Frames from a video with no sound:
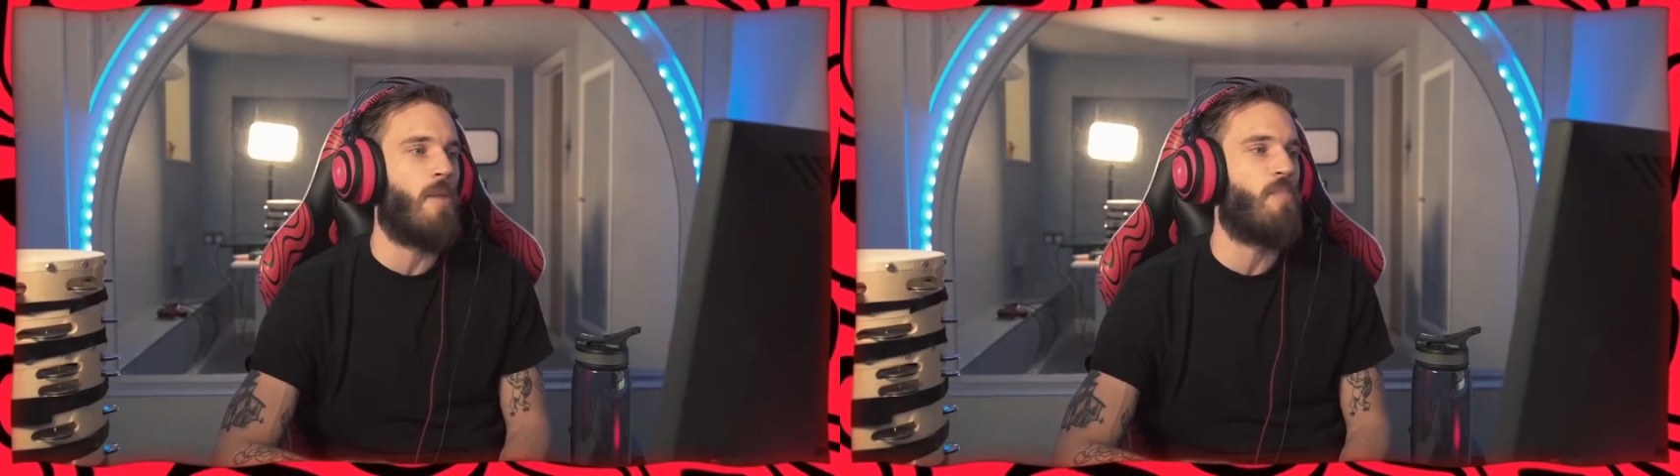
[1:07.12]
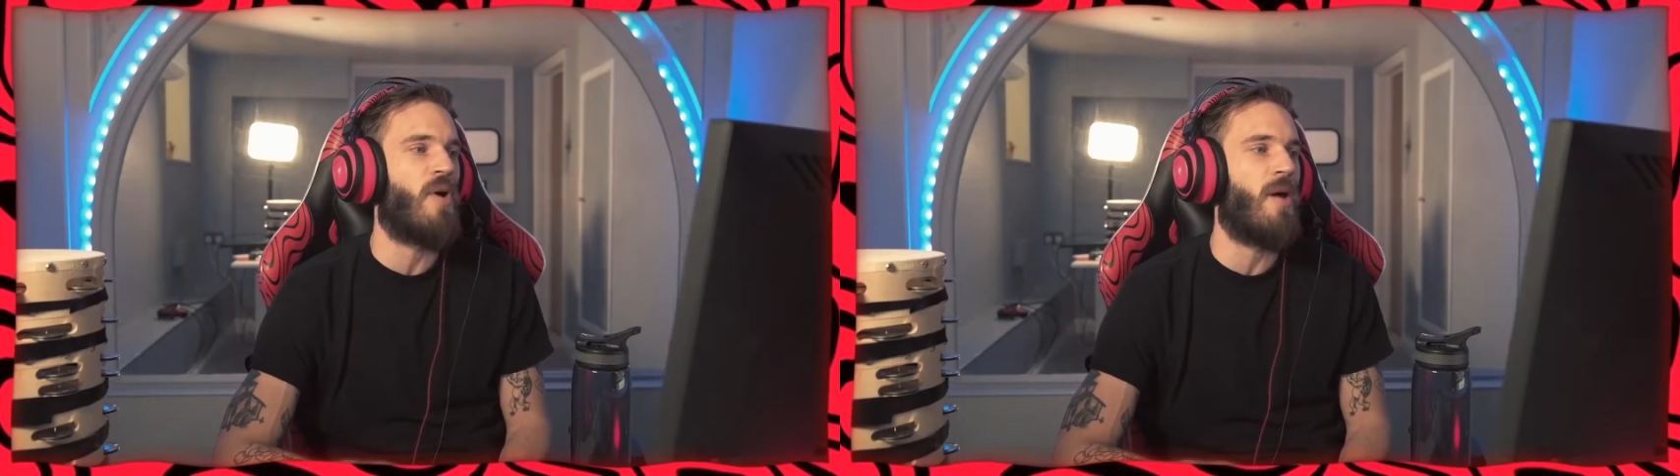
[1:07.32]
a
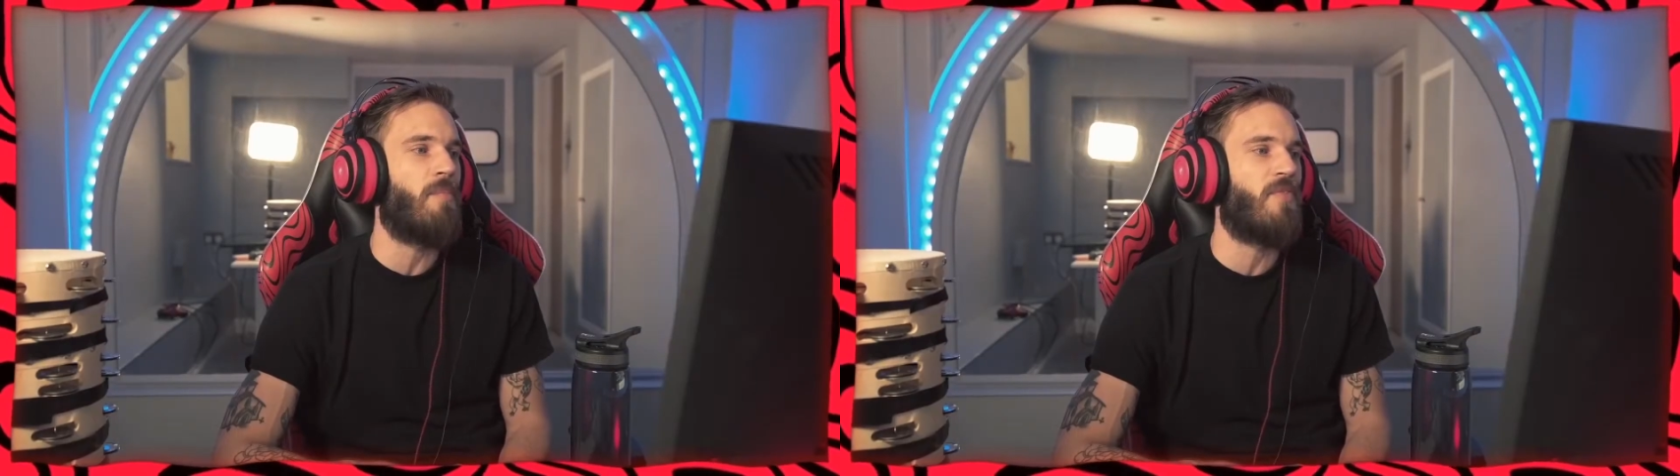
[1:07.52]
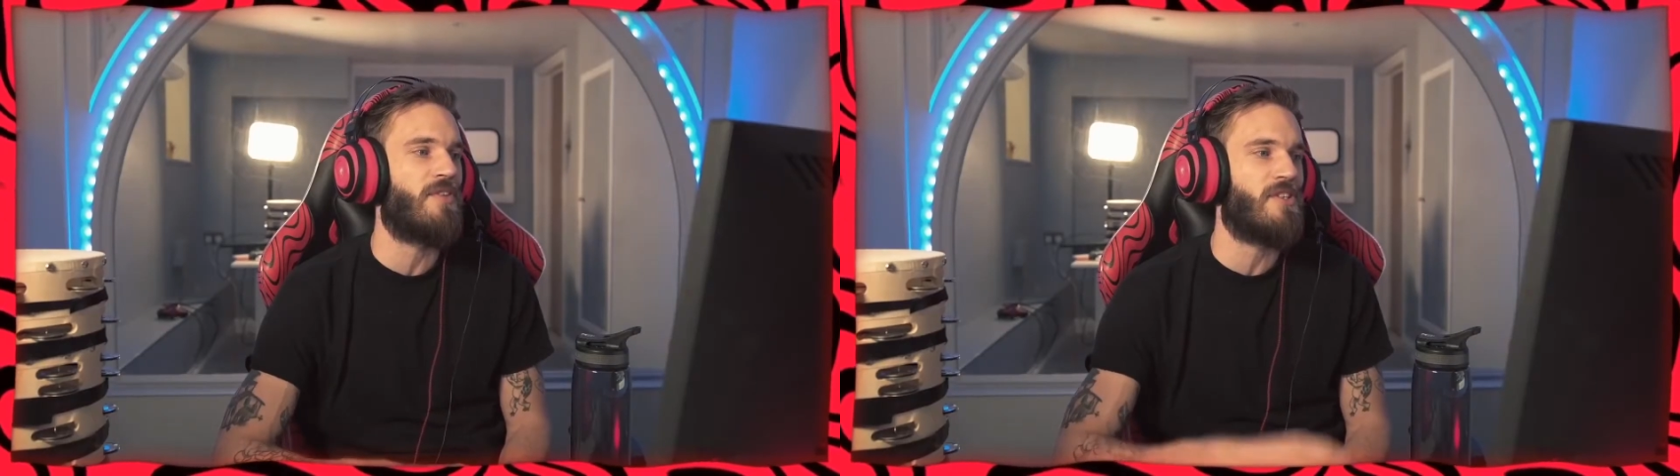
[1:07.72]
prop
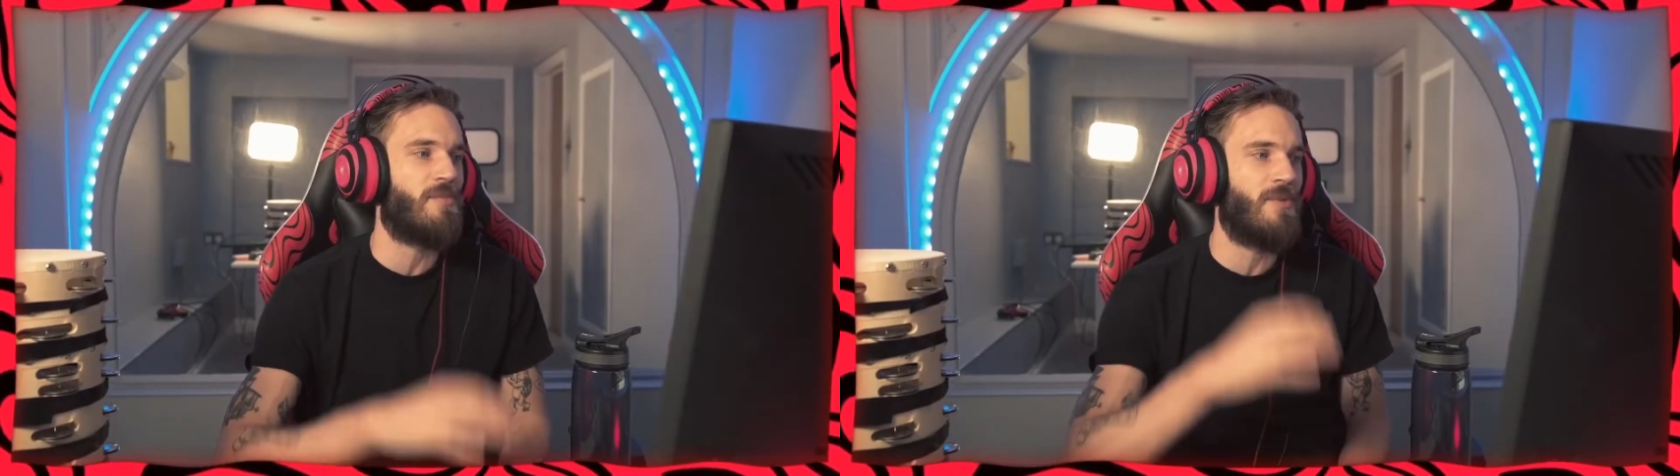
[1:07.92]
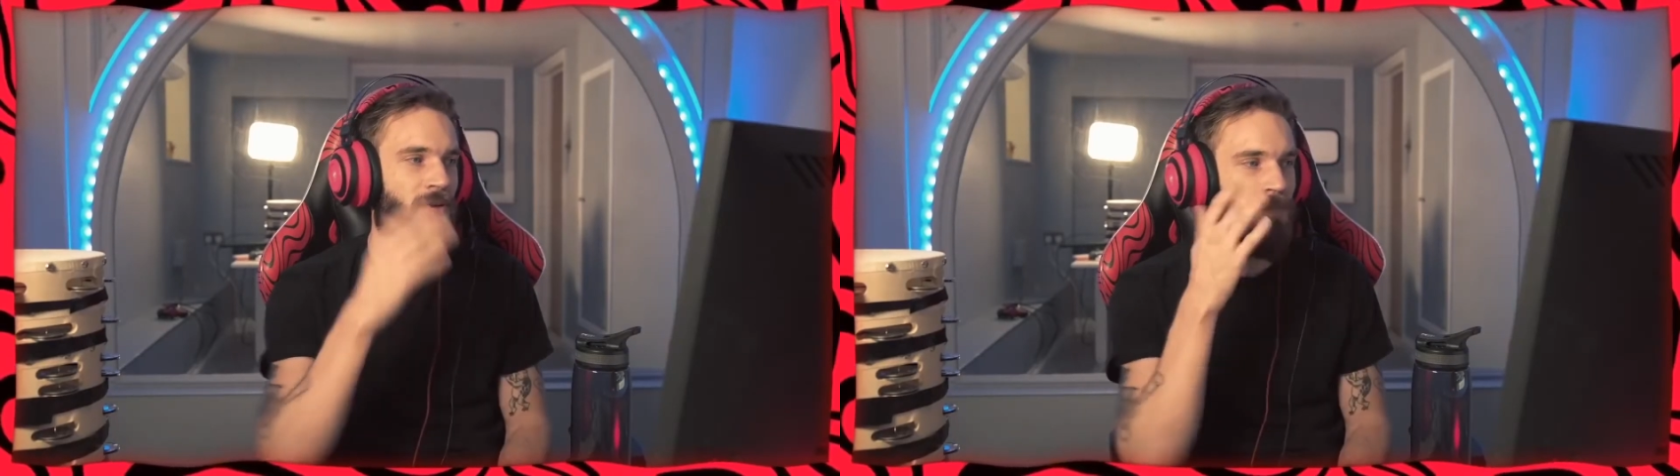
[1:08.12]
for
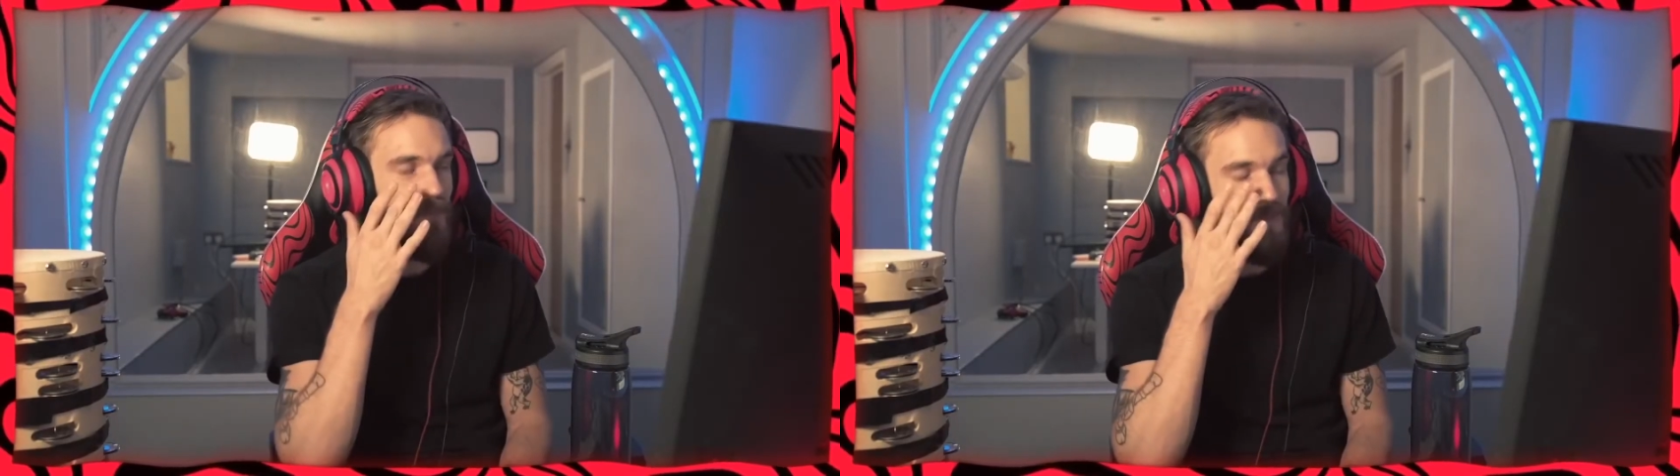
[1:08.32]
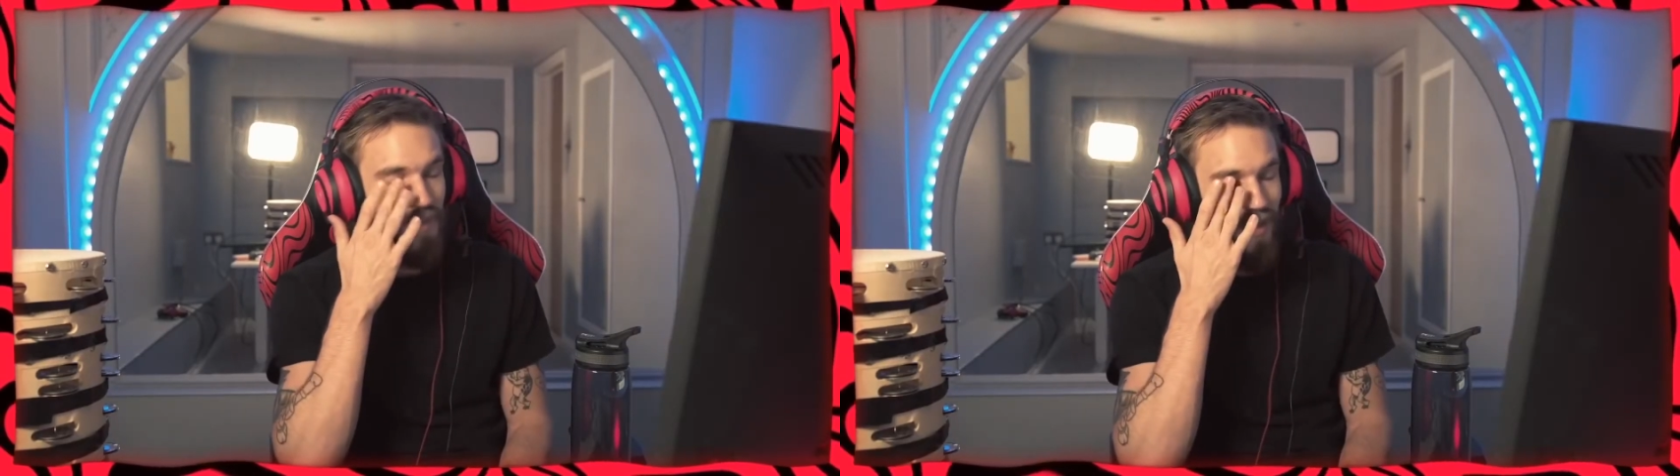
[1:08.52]
someone.
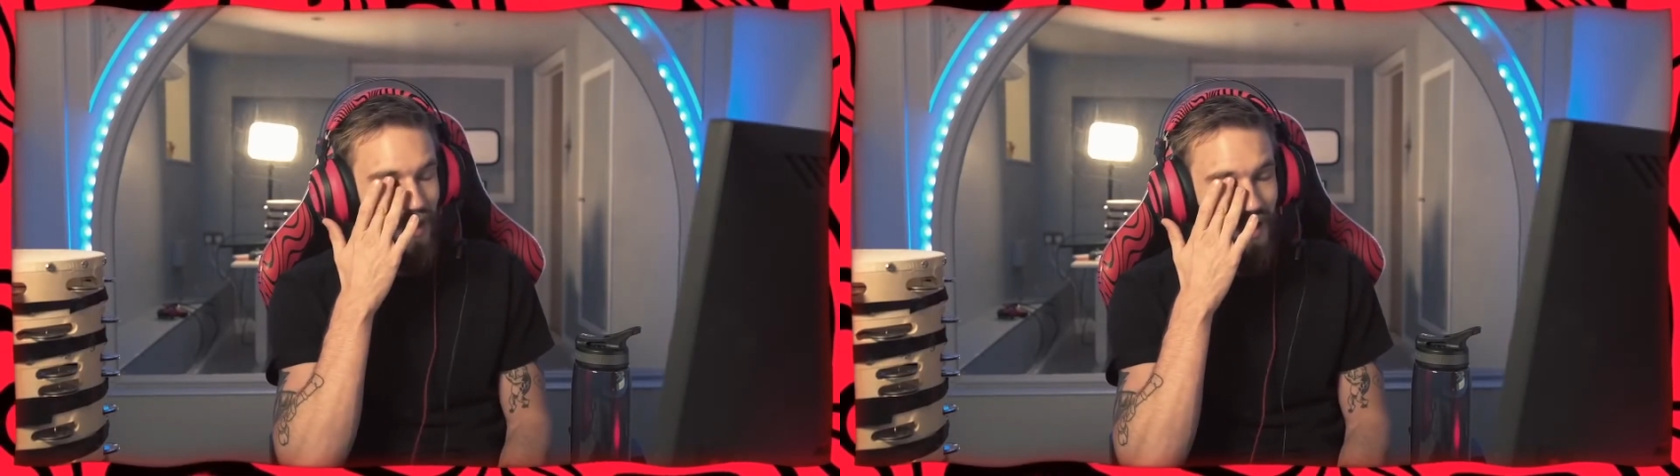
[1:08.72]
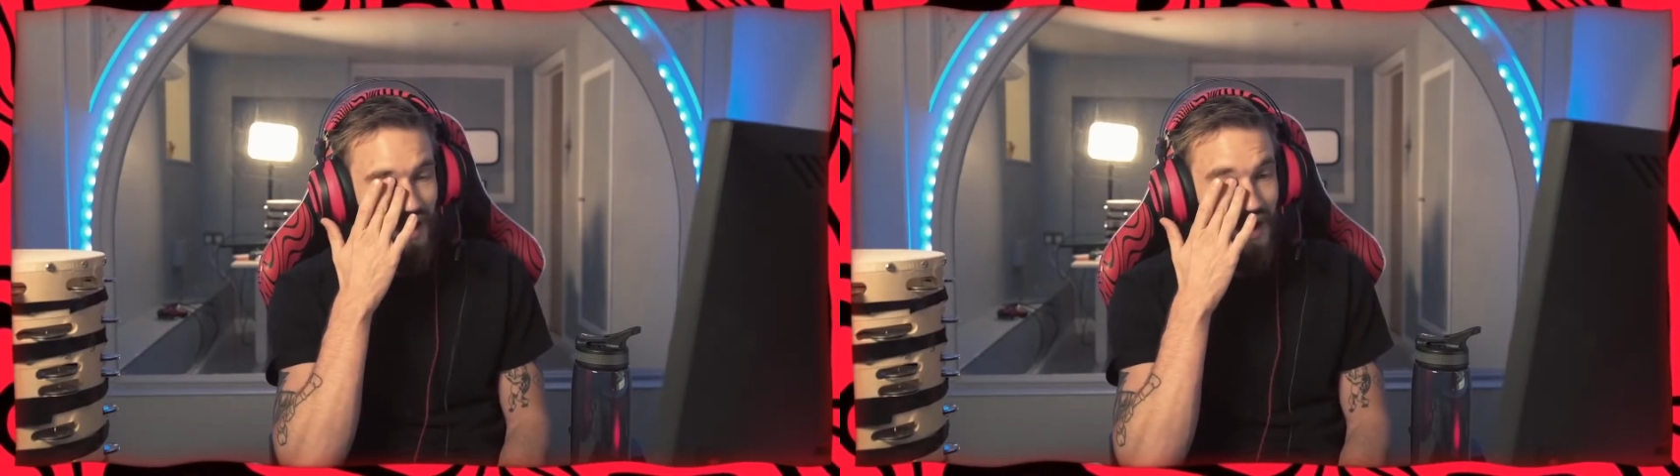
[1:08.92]

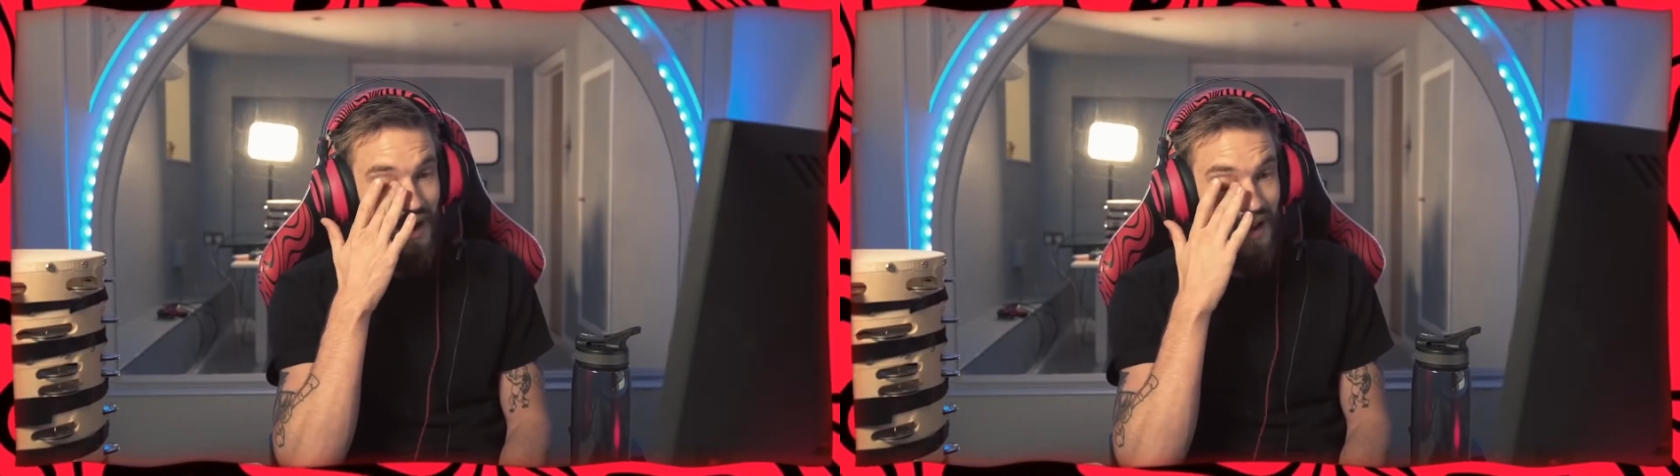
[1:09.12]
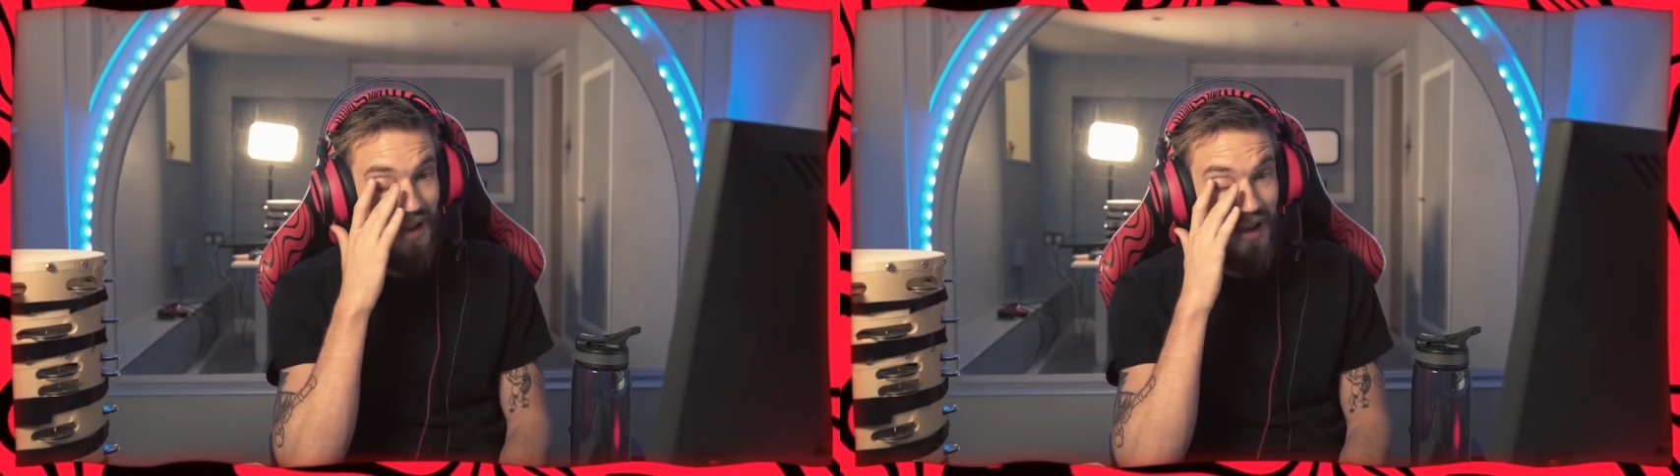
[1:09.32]

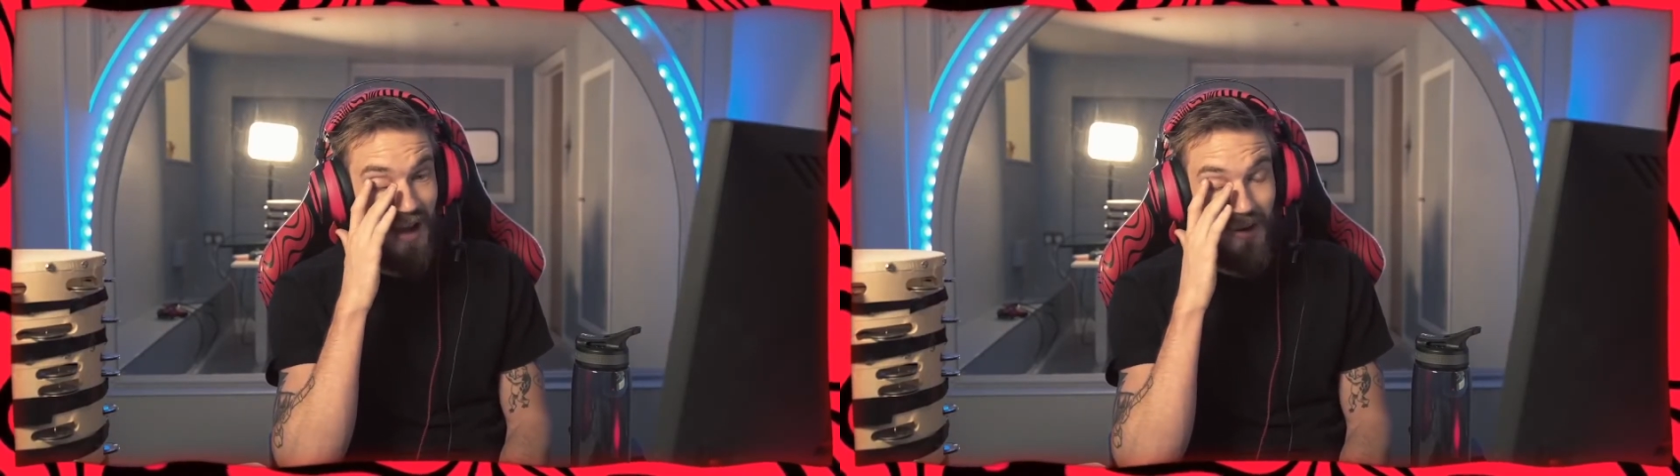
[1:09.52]
And I